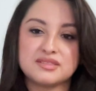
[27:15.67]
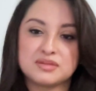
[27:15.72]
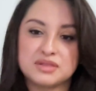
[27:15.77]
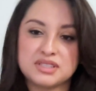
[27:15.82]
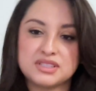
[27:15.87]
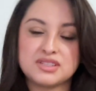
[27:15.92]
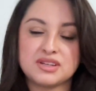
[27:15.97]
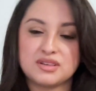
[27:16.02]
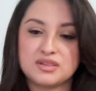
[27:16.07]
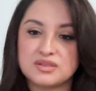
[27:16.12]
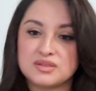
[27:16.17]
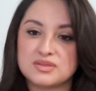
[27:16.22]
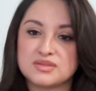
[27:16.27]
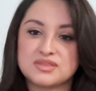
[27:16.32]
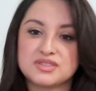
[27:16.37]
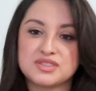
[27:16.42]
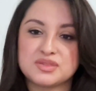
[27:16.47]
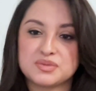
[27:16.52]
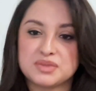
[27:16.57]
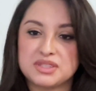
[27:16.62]
We
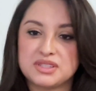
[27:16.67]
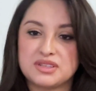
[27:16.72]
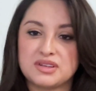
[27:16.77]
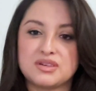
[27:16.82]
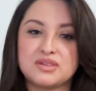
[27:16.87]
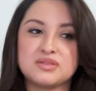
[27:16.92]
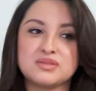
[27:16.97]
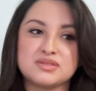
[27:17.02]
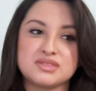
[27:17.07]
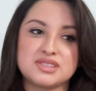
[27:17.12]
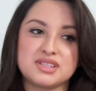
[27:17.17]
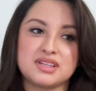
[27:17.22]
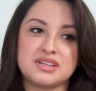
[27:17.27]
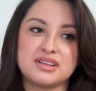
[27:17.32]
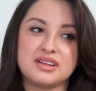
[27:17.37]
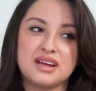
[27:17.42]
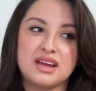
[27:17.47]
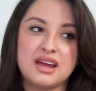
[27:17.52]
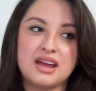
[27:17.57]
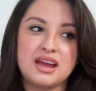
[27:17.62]
don't. And
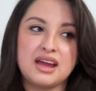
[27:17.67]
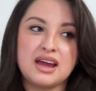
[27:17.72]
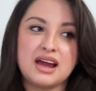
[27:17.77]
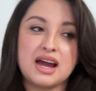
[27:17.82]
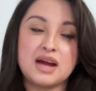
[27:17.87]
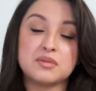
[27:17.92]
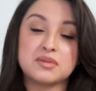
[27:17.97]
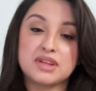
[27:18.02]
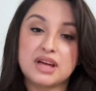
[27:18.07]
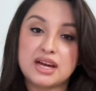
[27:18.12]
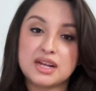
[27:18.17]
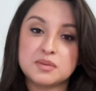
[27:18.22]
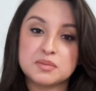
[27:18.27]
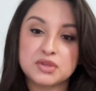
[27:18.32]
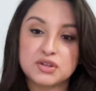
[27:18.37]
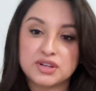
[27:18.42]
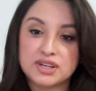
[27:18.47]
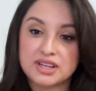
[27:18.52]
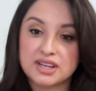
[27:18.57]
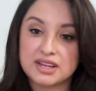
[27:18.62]
I'm glad I'm
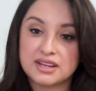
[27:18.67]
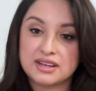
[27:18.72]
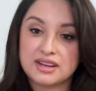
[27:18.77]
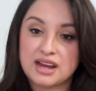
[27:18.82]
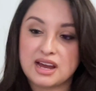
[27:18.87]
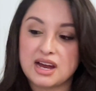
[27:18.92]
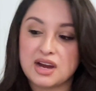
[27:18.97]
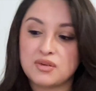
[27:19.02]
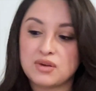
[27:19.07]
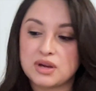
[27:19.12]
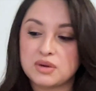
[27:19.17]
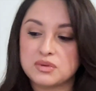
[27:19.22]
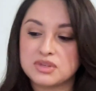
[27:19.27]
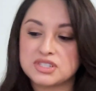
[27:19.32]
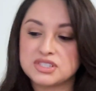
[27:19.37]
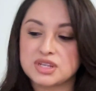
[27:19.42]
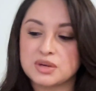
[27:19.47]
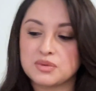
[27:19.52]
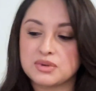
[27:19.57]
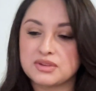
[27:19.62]
learning it now. I wish
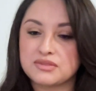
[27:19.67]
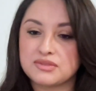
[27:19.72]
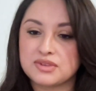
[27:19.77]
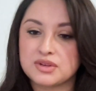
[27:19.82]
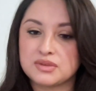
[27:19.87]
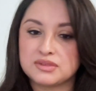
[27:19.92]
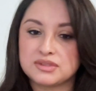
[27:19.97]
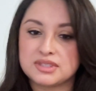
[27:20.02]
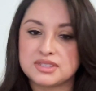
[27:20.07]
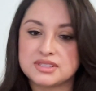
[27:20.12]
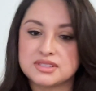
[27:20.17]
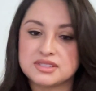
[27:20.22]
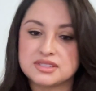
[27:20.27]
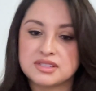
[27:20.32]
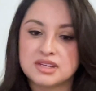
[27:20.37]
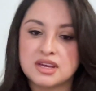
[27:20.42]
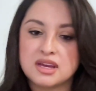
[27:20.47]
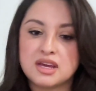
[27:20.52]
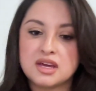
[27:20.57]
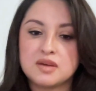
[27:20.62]
I would have known this
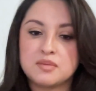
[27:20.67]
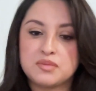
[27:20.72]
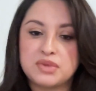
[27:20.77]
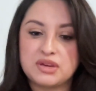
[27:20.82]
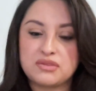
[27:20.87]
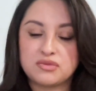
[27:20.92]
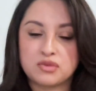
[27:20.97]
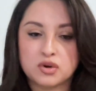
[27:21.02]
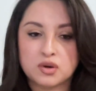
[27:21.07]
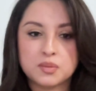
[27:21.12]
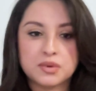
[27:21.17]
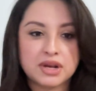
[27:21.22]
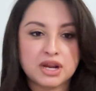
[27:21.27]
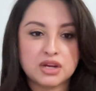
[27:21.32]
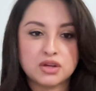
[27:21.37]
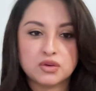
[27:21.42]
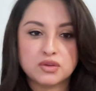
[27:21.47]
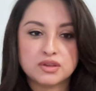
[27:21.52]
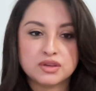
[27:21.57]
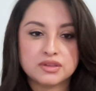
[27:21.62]
before, but I
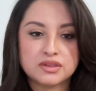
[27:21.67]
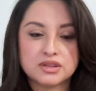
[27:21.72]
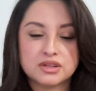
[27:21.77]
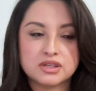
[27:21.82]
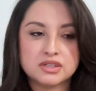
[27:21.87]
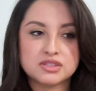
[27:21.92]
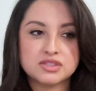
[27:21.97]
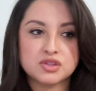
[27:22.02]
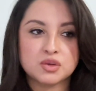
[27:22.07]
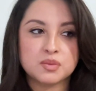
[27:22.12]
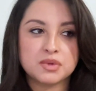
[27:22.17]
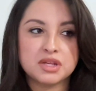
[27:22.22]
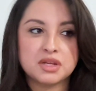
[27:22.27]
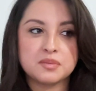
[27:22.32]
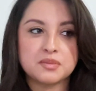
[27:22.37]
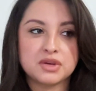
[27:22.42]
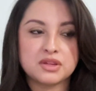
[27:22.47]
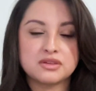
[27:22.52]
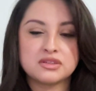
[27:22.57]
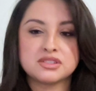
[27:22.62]
know that there are so many
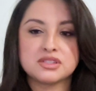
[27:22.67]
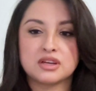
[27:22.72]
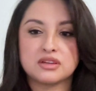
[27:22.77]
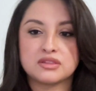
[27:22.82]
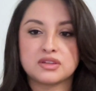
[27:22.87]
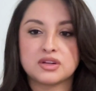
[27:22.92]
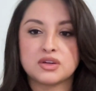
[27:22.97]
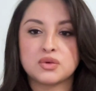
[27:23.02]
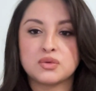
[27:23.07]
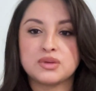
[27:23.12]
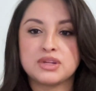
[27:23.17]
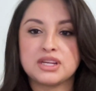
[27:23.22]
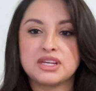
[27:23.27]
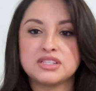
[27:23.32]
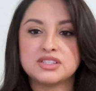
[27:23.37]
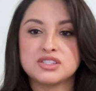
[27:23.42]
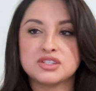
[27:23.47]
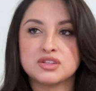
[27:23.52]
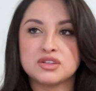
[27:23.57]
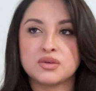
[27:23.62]
mothers out there who need
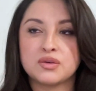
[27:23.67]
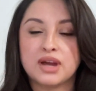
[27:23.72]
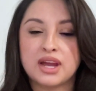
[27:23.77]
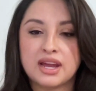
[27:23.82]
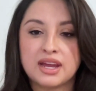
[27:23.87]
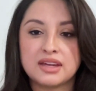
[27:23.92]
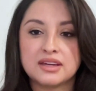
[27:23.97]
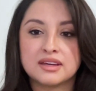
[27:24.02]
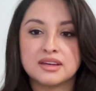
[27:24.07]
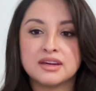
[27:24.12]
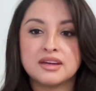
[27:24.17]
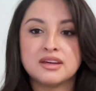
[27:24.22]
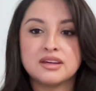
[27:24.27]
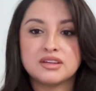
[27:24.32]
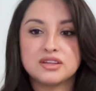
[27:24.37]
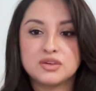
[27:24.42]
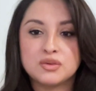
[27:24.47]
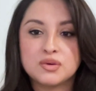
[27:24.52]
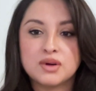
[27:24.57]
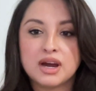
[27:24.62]
to know, hey,
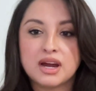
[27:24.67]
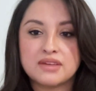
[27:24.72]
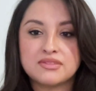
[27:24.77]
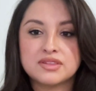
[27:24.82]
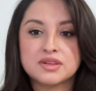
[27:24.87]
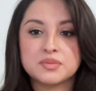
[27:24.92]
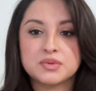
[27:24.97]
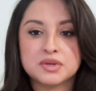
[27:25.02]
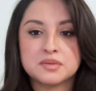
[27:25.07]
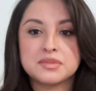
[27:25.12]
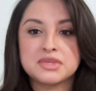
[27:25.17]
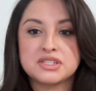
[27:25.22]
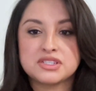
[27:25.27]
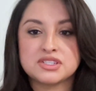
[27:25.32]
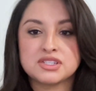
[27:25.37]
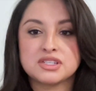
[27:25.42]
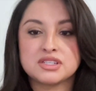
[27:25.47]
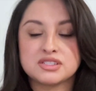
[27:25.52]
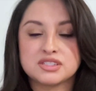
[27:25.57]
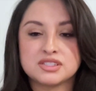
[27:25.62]
you have the
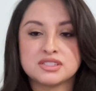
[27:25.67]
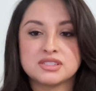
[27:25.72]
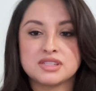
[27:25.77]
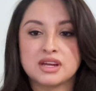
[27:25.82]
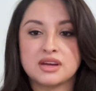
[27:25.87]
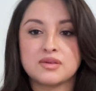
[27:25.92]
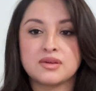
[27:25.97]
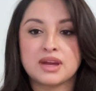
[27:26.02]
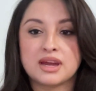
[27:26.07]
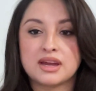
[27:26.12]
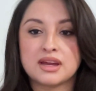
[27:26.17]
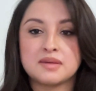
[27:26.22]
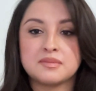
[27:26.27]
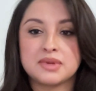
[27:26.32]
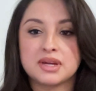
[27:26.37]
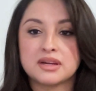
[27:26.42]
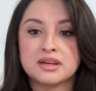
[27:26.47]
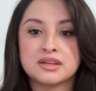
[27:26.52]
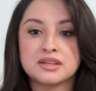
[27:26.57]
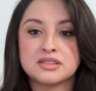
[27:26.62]
permission to say, okay, I'm
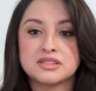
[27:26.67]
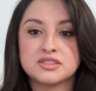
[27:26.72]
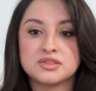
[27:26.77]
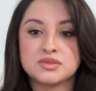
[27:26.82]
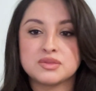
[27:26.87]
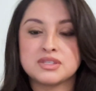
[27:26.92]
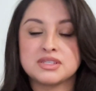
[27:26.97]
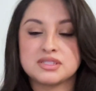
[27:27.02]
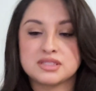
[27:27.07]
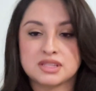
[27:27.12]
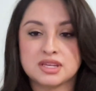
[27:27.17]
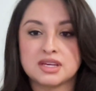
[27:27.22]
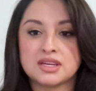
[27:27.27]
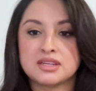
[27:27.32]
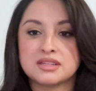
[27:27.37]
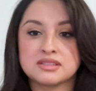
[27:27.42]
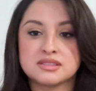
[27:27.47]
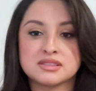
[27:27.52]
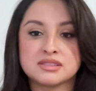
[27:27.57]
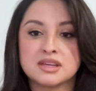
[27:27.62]
not going to do these
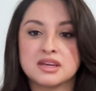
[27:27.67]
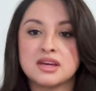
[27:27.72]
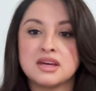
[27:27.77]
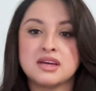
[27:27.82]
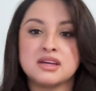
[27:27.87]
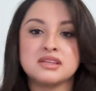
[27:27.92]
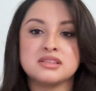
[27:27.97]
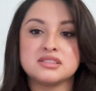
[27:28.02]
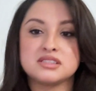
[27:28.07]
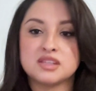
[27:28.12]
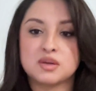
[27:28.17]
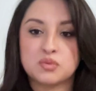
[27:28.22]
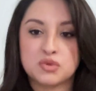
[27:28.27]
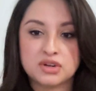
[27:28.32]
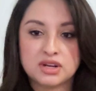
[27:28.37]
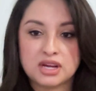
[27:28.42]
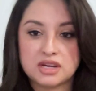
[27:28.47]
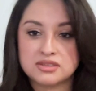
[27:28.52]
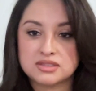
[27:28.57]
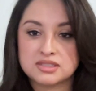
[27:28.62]
things. Someone
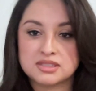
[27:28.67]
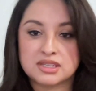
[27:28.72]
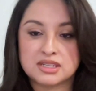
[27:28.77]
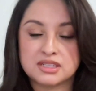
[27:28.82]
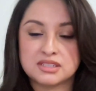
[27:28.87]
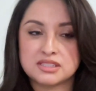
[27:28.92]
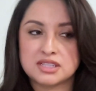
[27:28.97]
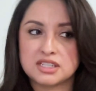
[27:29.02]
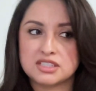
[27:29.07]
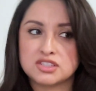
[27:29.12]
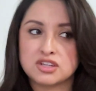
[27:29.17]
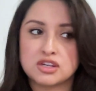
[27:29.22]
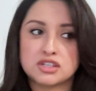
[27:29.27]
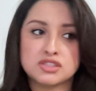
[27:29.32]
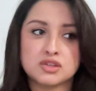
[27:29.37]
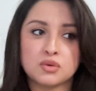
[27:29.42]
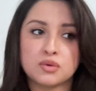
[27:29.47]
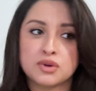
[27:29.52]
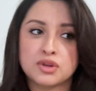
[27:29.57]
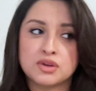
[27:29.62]
else is going to take charge,
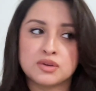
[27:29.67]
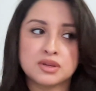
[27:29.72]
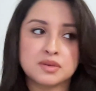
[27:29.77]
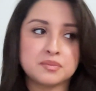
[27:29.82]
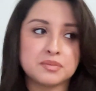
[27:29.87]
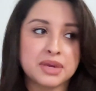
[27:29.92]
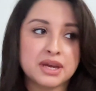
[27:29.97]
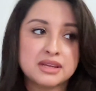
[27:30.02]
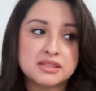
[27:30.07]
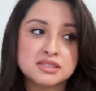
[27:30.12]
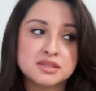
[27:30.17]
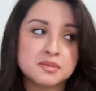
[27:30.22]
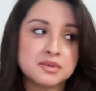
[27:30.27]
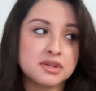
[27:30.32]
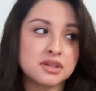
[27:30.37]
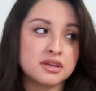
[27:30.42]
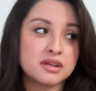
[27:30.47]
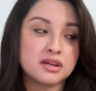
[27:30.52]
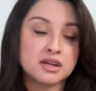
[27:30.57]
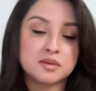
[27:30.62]
or you can pay somebody
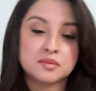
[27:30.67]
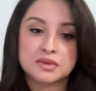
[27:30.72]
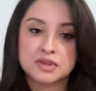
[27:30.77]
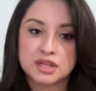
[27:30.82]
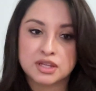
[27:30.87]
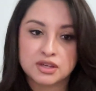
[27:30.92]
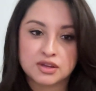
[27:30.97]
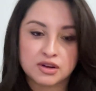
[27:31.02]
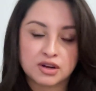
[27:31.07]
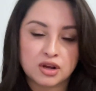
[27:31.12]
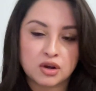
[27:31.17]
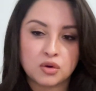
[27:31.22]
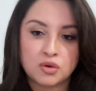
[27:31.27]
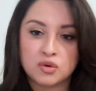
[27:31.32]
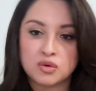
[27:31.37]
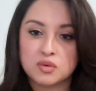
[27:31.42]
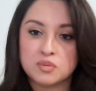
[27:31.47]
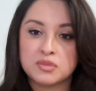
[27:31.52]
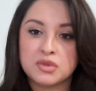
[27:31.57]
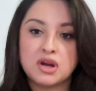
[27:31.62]
to come clean your
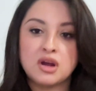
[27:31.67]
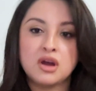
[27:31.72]
home.